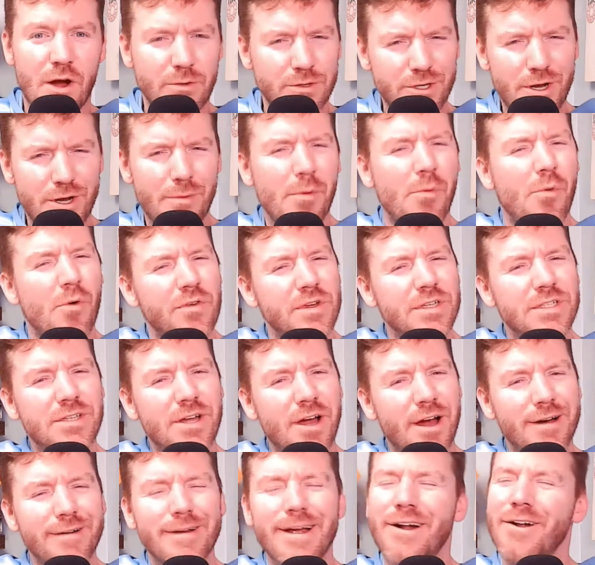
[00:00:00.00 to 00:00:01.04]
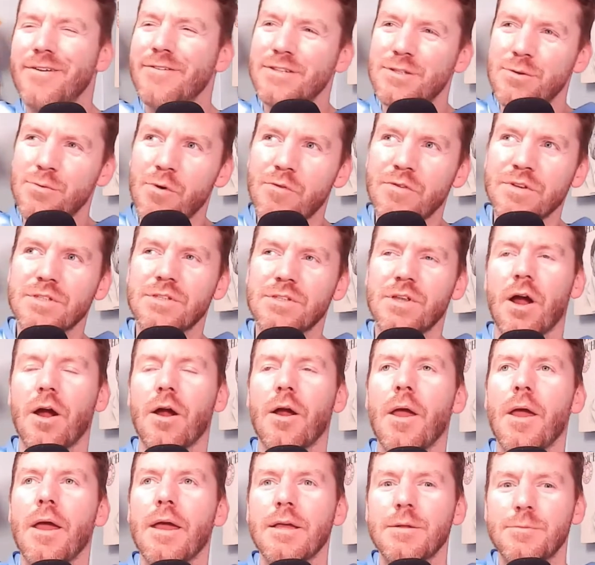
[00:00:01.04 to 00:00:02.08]
Would you call him a movie star? I don't know if he's a movie star.
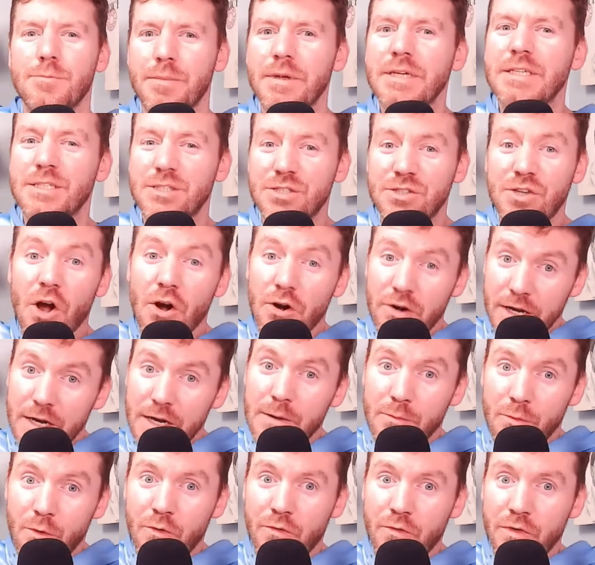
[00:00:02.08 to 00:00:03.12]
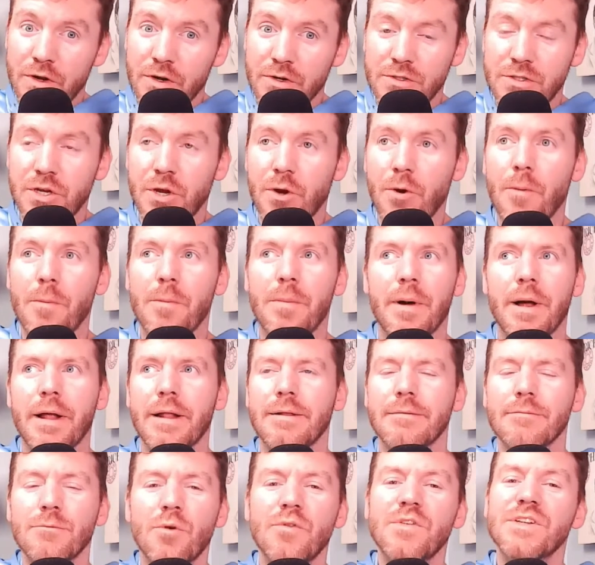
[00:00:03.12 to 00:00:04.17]
He starred in a movie or two, but
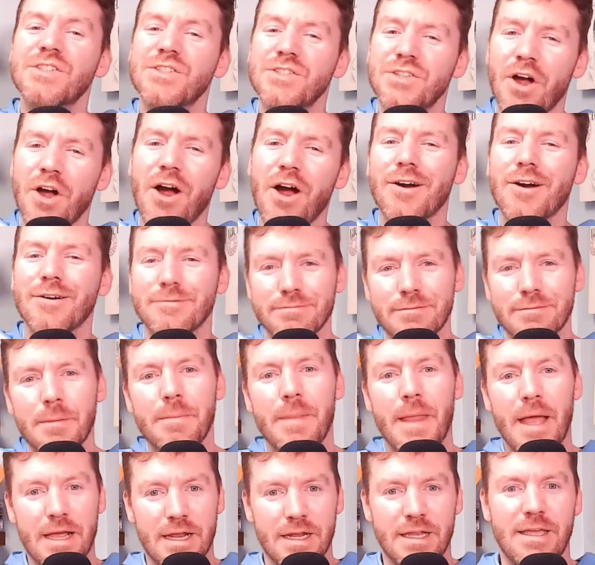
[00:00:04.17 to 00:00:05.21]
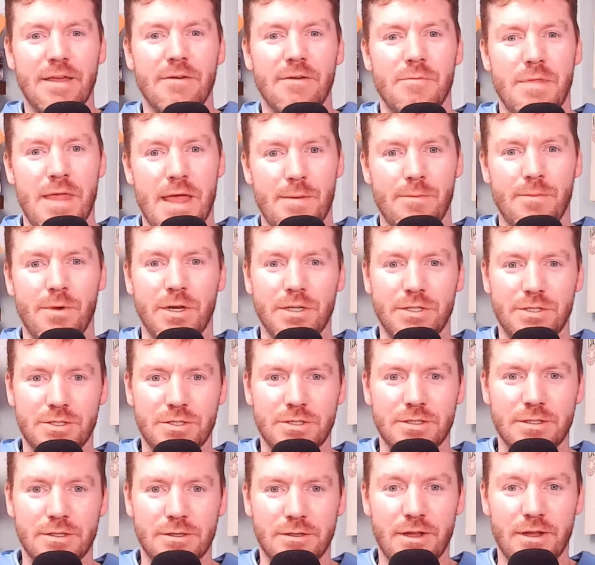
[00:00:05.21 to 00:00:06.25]
movie star, I'm not going to give him that much.
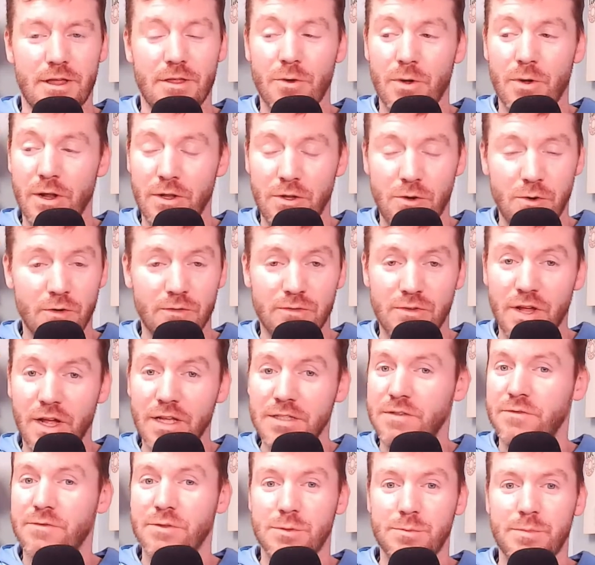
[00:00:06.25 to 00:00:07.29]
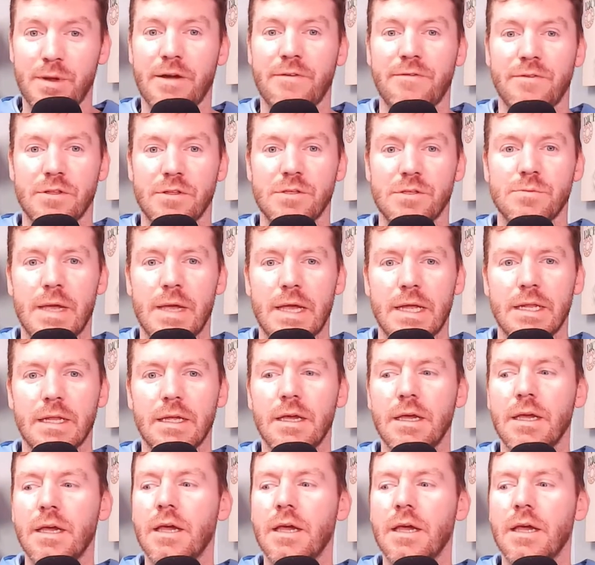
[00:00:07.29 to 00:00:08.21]
Although I do have tons of respect for this man.